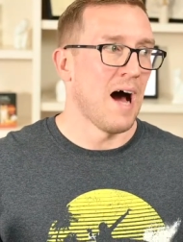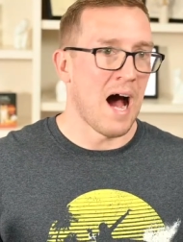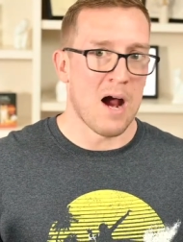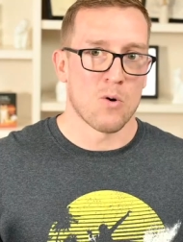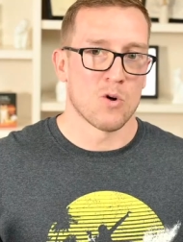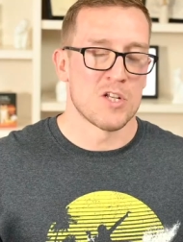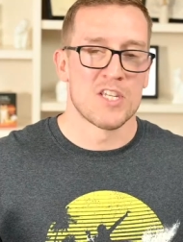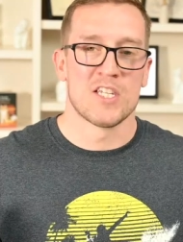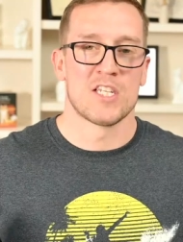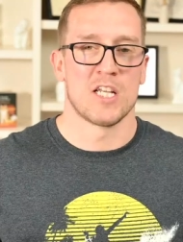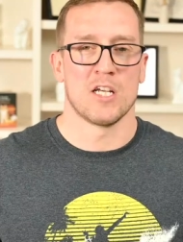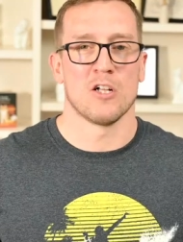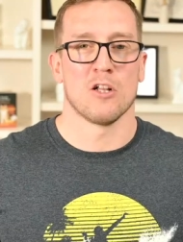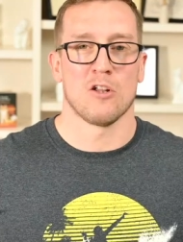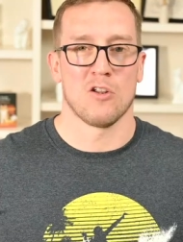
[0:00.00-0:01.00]
I was
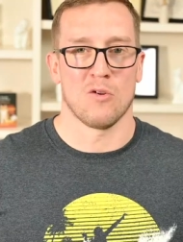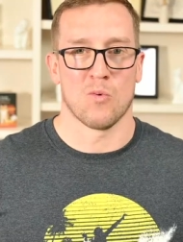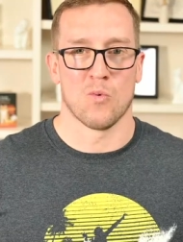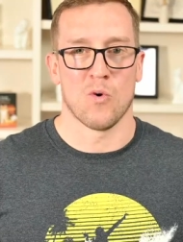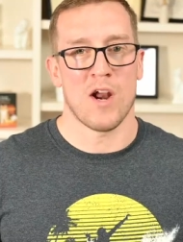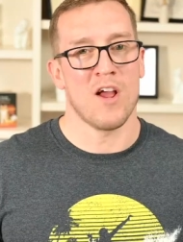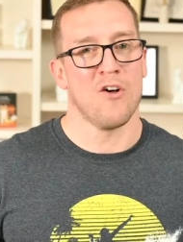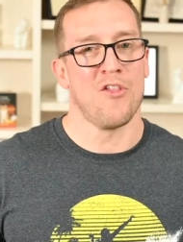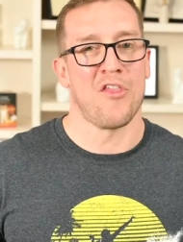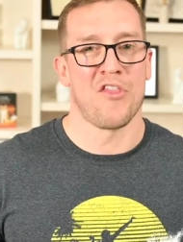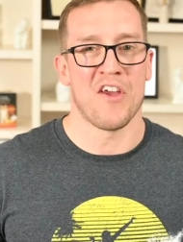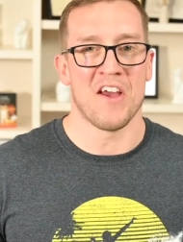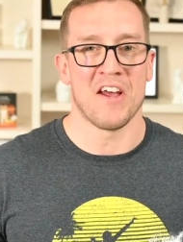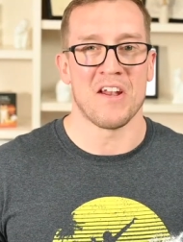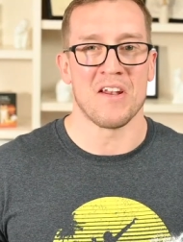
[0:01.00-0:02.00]
still rail
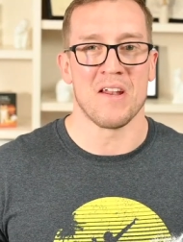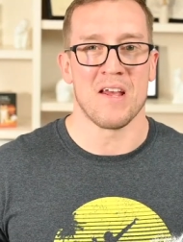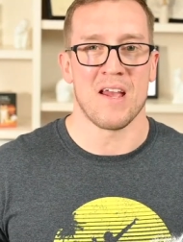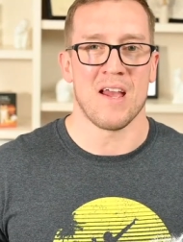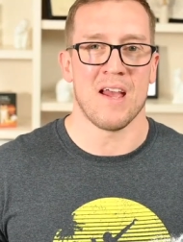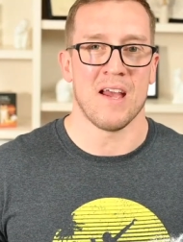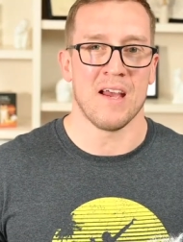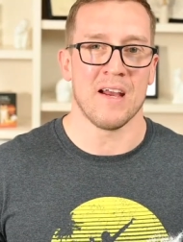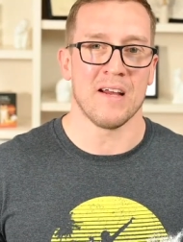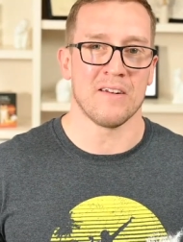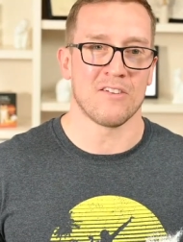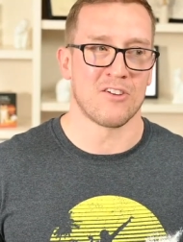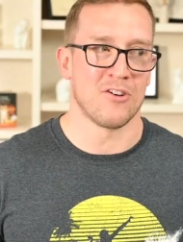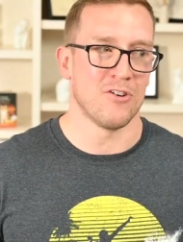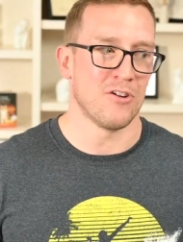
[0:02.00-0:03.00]
thin
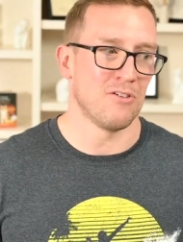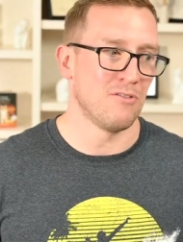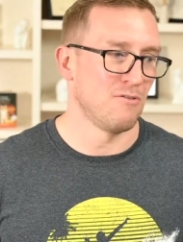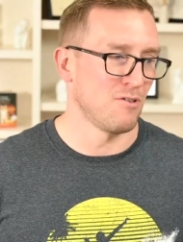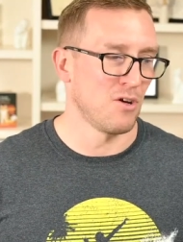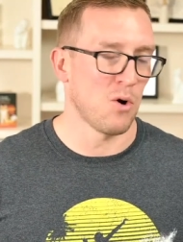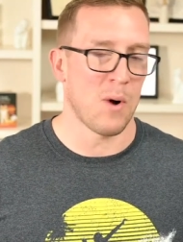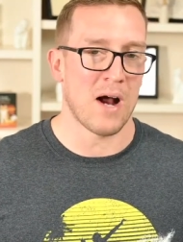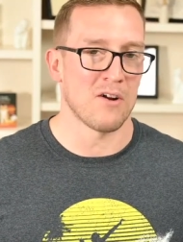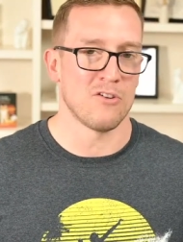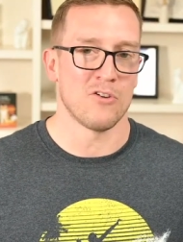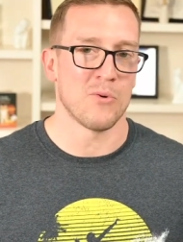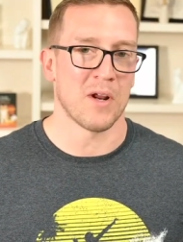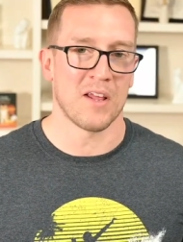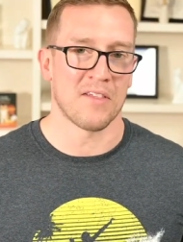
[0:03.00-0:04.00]
and could go out and
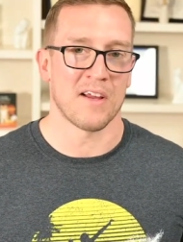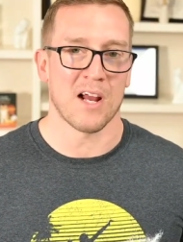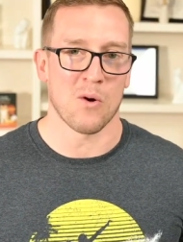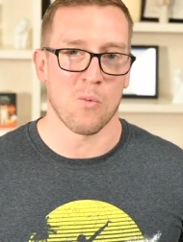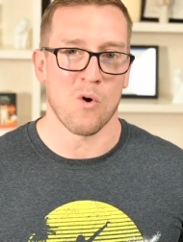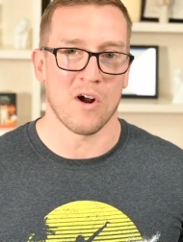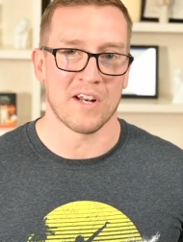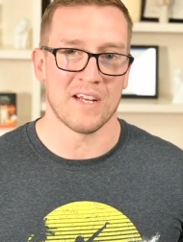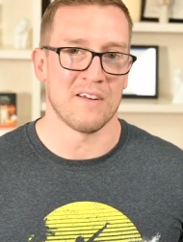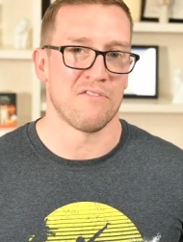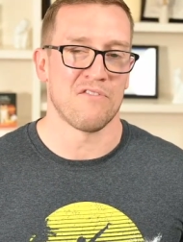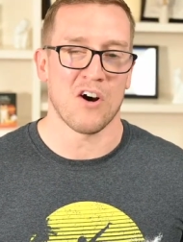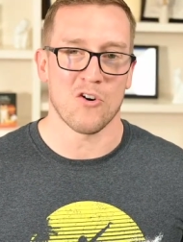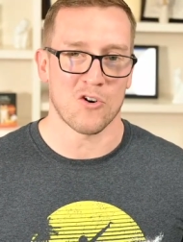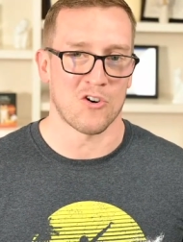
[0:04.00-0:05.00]
do anything I wanted.
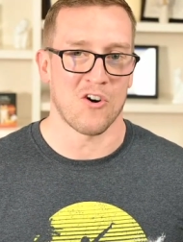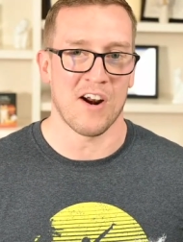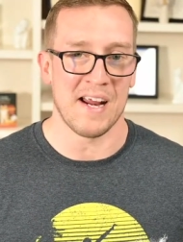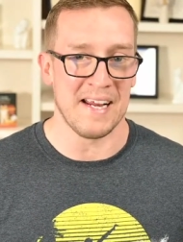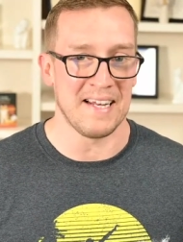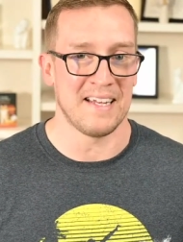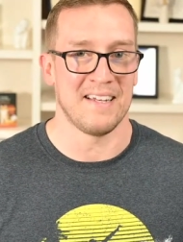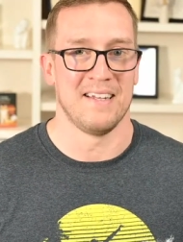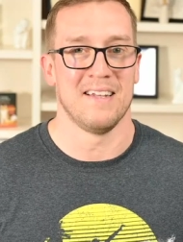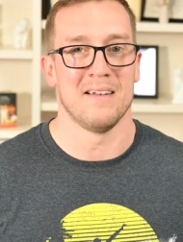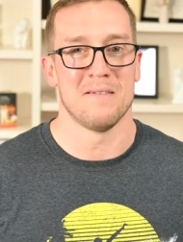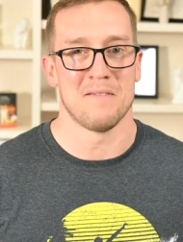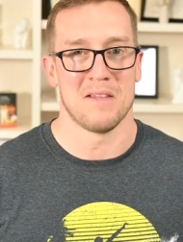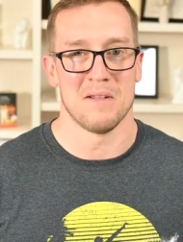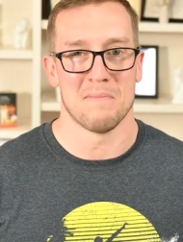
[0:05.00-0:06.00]
Felt great.
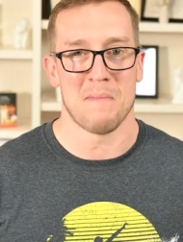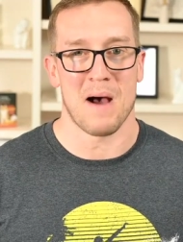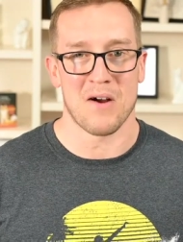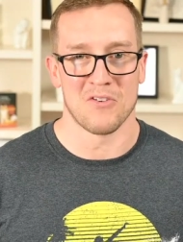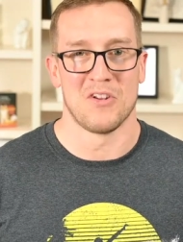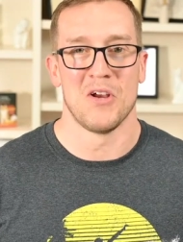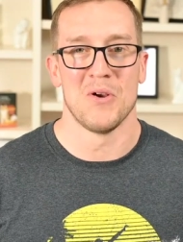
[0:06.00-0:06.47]
Didn't Mountain